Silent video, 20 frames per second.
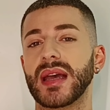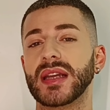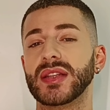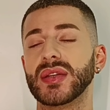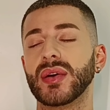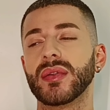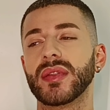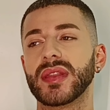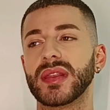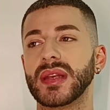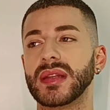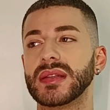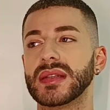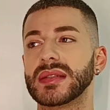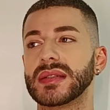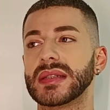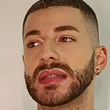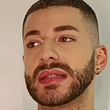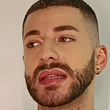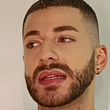I don't think
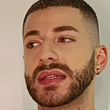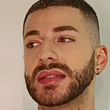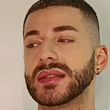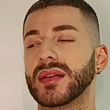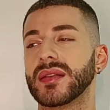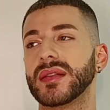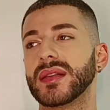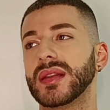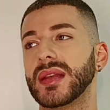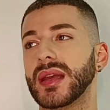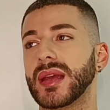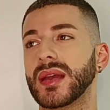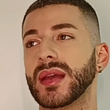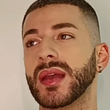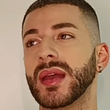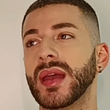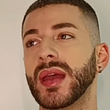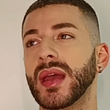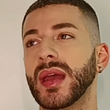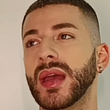this is like something
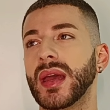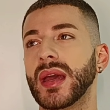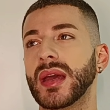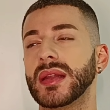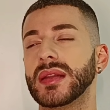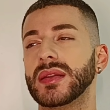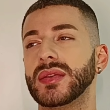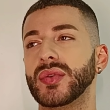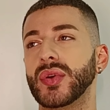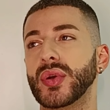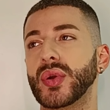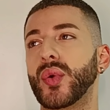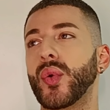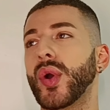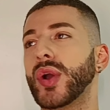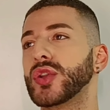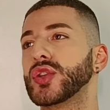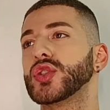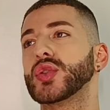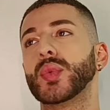you're
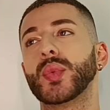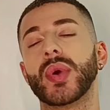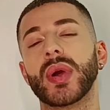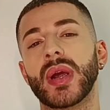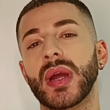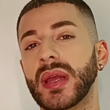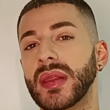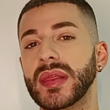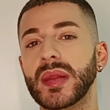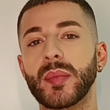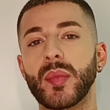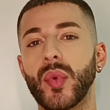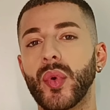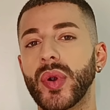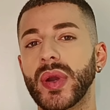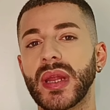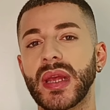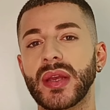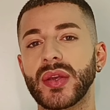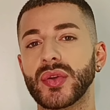going to wear in the
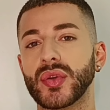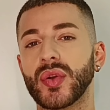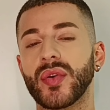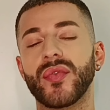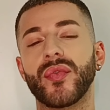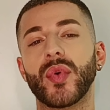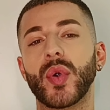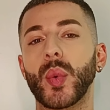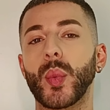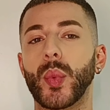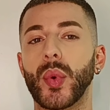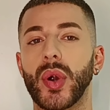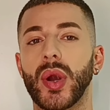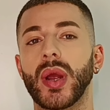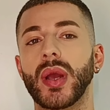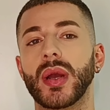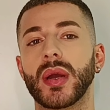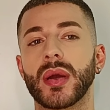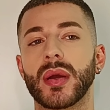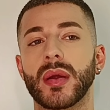morning, you know, for
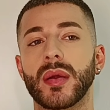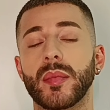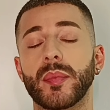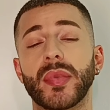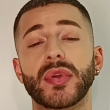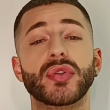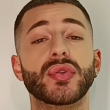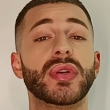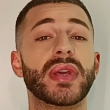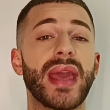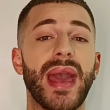work, but you